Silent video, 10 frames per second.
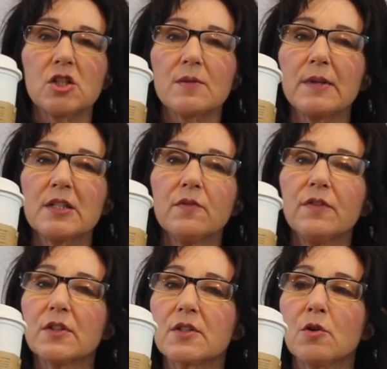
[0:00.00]
It just makes you
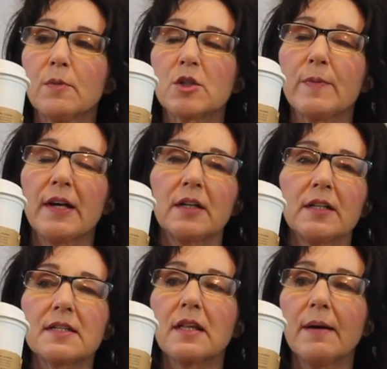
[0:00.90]
feel so much
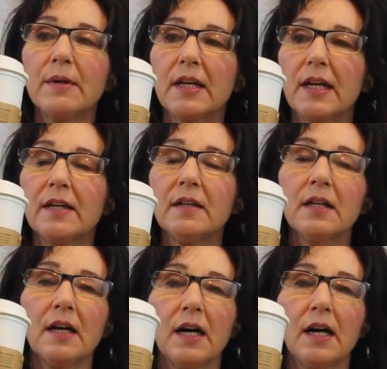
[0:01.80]
better. It's lemonade,